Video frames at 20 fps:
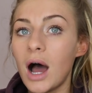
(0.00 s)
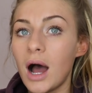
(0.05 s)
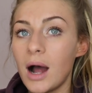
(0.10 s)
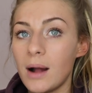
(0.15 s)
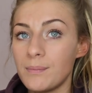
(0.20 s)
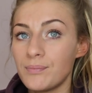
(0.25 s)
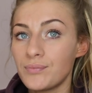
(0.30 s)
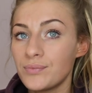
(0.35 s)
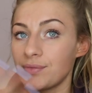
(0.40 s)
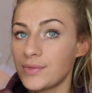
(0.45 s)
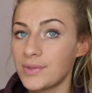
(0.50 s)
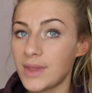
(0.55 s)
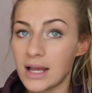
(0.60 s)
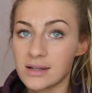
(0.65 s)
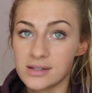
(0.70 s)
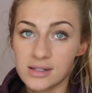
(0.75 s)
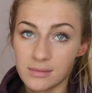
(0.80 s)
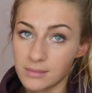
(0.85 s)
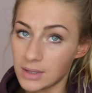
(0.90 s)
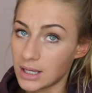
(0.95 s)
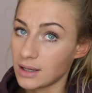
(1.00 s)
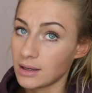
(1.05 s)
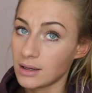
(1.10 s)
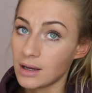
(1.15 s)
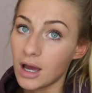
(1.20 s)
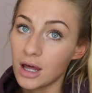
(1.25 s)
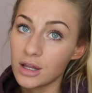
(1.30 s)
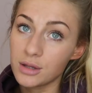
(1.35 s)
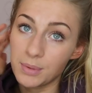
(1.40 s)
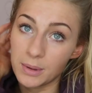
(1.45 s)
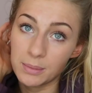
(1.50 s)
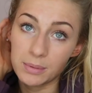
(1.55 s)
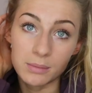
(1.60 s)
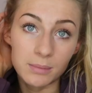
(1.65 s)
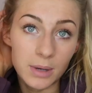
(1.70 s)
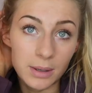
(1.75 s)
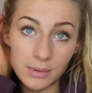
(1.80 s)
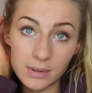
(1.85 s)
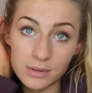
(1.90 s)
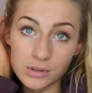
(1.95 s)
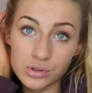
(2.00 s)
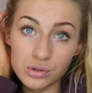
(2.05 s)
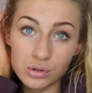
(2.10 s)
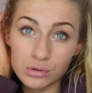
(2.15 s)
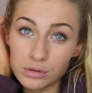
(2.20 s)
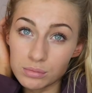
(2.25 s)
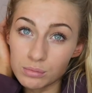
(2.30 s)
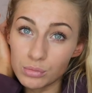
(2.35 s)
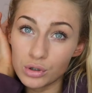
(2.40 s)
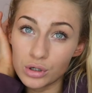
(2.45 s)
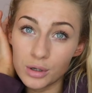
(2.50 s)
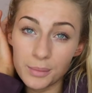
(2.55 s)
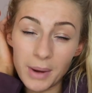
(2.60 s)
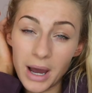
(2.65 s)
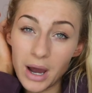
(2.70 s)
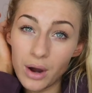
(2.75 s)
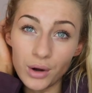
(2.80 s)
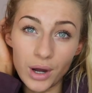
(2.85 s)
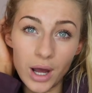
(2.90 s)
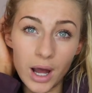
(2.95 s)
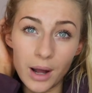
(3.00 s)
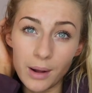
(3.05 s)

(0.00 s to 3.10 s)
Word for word: Um, that's something other people might be able to talk more about.